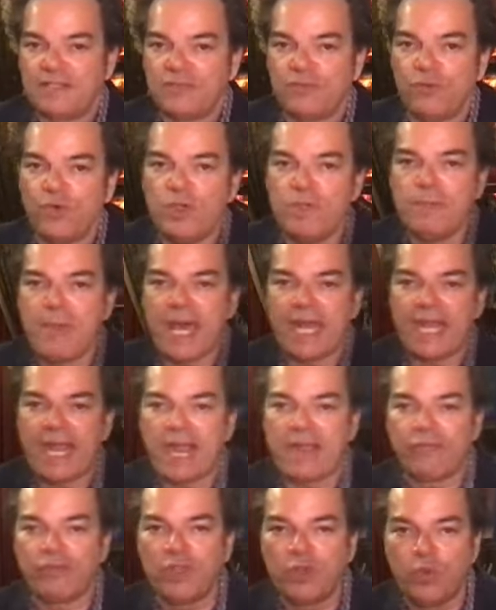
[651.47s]
if we met
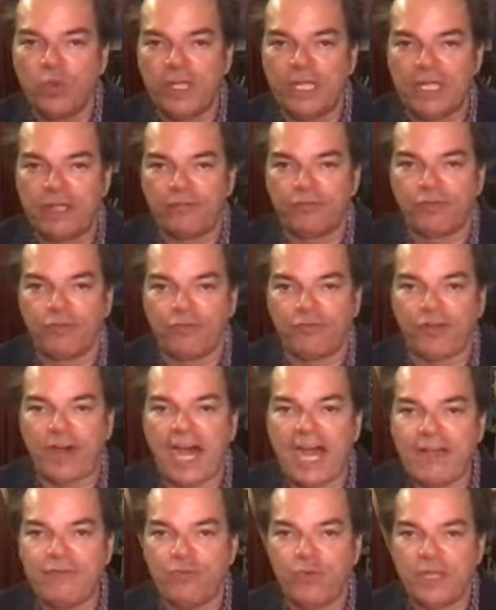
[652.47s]
every week for
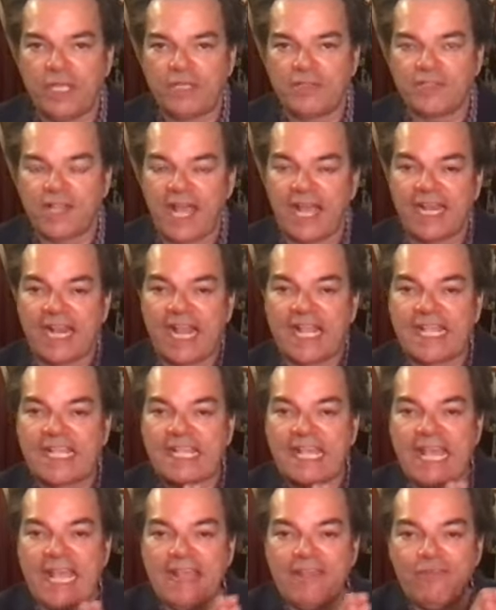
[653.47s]
five weeks and I
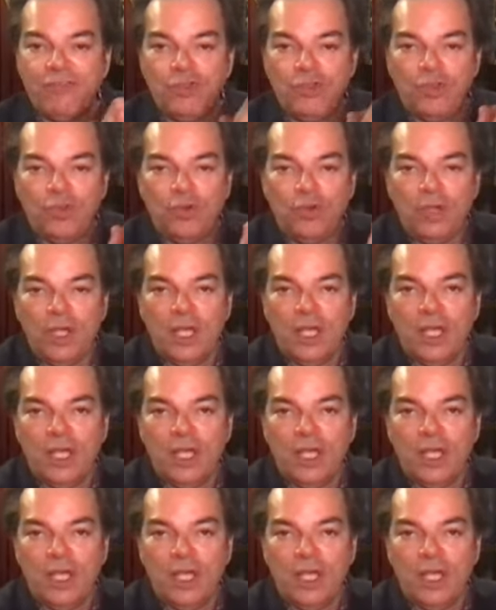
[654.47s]
gave you